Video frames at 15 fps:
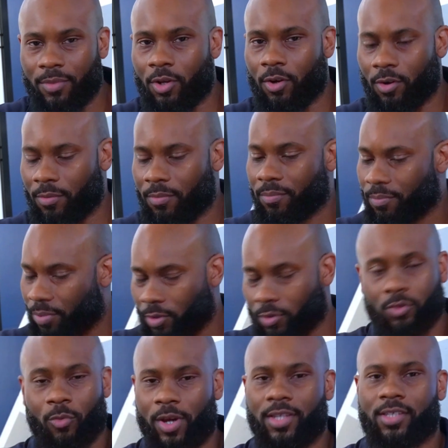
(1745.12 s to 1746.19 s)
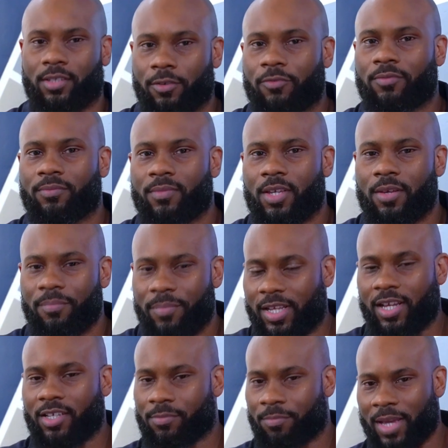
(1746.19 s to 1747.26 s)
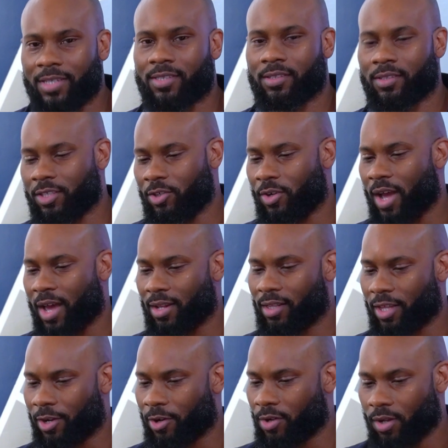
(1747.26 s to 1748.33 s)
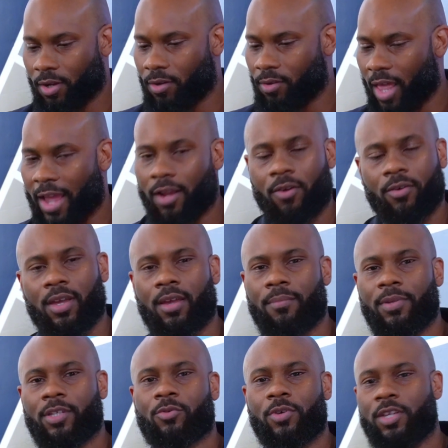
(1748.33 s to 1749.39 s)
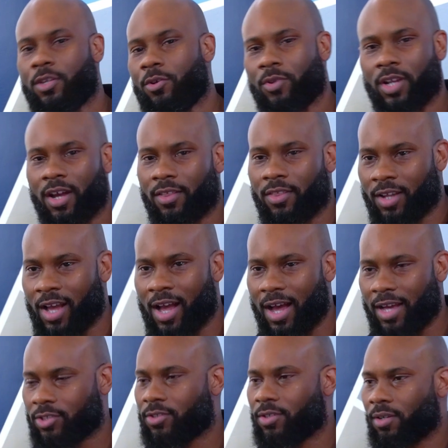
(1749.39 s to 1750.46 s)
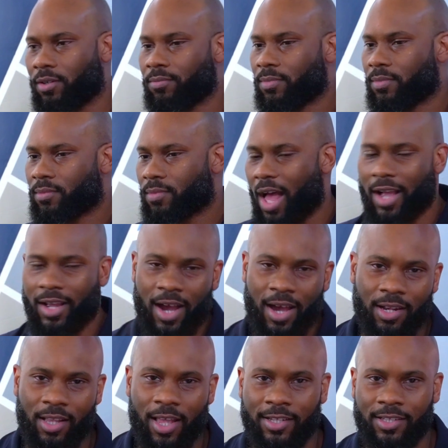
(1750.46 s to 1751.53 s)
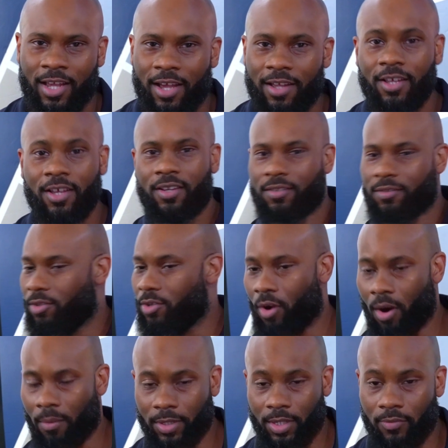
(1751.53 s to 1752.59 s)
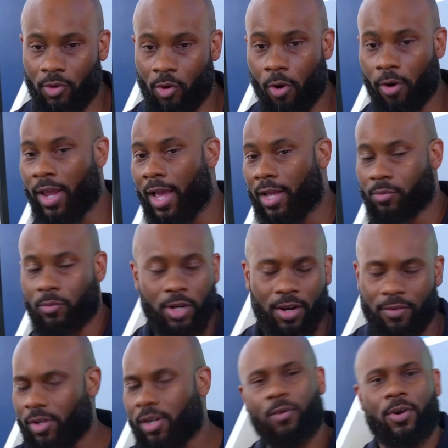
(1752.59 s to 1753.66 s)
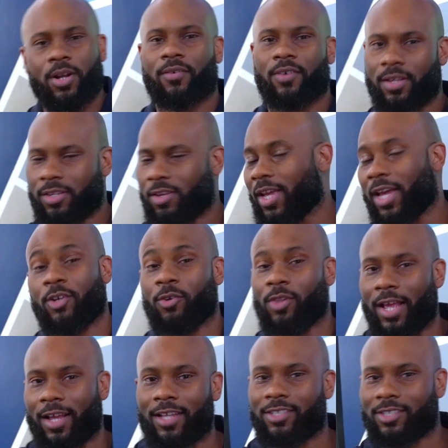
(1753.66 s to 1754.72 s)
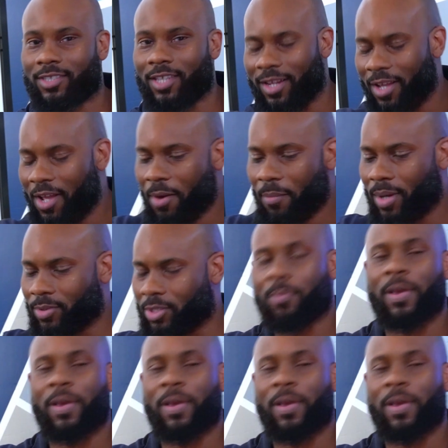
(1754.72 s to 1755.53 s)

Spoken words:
you know, persuasive, because basically you got to let her know, like, okay, between you and the other guys, you know, I got it like that. I'm gonna give you orgasm, whatever. Whatever. You ain't gotta do it like I just said. But I'm just